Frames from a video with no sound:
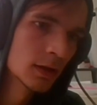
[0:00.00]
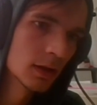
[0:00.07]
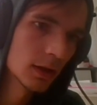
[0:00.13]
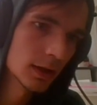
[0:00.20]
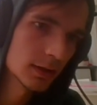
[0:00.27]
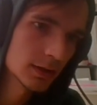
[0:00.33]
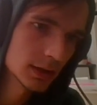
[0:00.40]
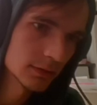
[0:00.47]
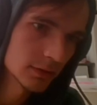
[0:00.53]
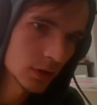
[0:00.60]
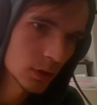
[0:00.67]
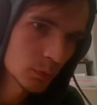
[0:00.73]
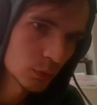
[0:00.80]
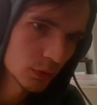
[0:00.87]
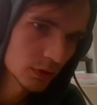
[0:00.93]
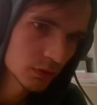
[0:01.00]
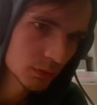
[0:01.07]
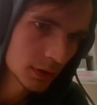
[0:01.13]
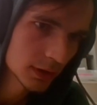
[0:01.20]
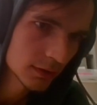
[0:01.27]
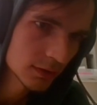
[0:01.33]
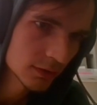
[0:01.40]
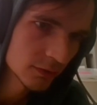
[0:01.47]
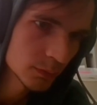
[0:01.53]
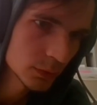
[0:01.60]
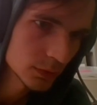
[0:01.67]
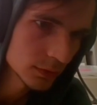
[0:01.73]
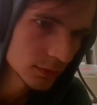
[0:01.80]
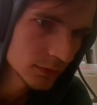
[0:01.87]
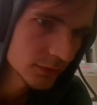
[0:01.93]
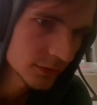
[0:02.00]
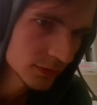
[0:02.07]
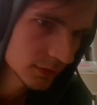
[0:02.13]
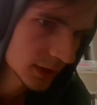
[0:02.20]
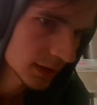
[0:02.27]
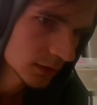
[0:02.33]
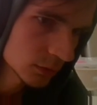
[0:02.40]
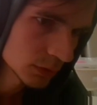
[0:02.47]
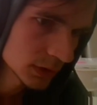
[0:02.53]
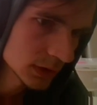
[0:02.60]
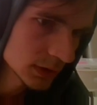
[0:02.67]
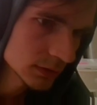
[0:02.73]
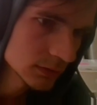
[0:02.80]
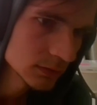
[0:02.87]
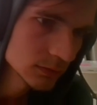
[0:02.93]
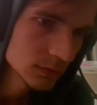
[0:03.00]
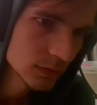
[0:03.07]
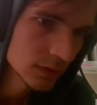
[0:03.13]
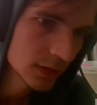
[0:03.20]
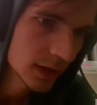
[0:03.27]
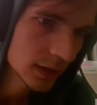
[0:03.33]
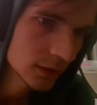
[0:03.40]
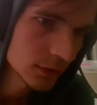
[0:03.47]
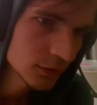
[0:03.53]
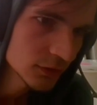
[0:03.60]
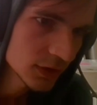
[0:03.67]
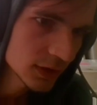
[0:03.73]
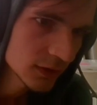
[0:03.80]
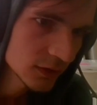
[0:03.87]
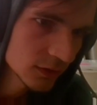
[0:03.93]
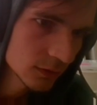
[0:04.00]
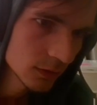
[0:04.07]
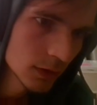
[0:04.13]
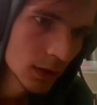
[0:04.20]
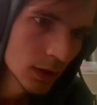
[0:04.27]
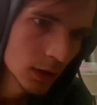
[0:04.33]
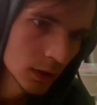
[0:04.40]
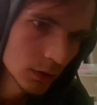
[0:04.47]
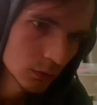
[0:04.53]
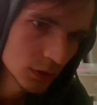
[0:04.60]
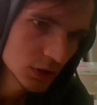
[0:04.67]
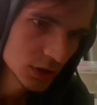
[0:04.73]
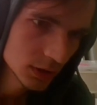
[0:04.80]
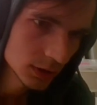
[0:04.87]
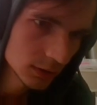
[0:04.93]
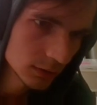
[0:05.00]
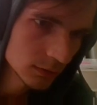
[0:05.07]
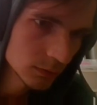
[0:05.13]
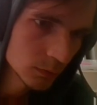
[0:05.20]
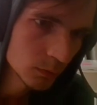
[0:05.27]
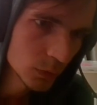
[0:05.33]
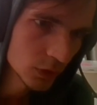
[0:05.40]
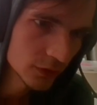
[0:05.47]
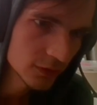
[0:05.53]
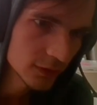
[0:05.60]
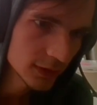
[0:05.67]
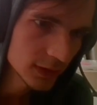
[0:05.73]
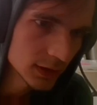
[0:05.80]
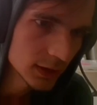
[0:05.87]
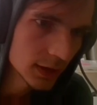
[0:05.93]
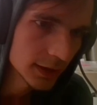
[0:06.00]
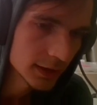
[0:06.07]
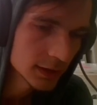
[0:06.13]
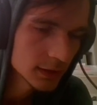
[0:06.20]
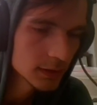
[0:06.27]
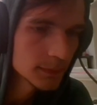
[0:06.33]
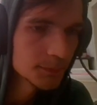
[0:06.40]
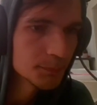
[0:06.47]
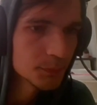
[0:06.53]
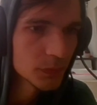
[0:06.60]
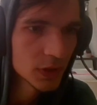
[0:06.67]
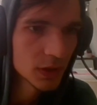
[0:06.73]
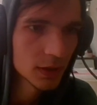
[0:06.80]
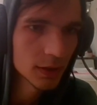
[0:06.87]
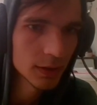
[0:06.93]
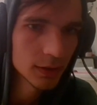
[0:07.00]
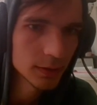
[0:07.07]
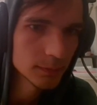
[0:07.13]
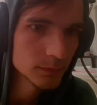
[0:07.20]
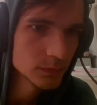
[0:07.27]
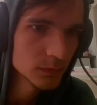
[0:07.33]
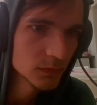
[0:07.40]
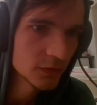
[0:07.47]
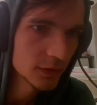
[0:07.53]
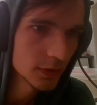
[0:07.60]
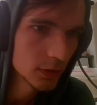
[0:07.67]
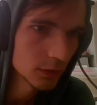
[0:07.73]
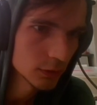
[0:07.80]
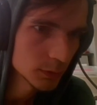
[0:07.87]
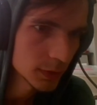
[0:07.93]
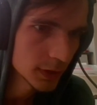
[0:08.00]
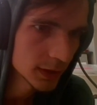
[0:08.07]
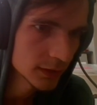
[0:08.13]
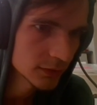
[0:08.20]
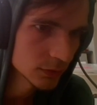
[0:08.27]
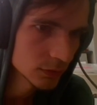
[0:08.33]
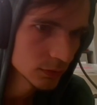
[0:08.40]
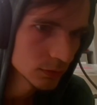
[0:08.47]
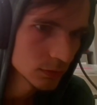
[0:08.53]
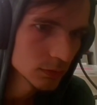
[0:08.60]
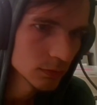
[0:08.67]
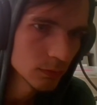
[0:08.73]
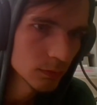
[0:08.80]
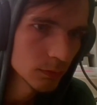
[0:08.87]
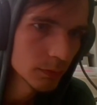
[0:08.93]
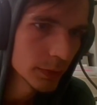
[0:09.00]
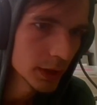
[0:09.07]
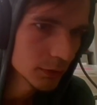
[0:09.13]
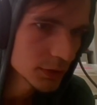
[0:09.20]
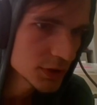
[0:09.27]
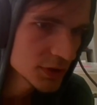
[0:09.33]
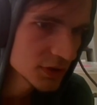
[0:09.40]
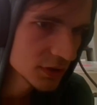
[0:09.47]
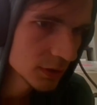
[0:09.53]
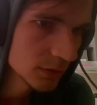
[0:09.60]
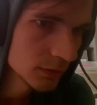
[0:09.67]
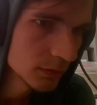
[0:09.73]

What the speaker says: Like you have an upward trend of bulls, like green candlesticks, which are mostly like followed by two bearish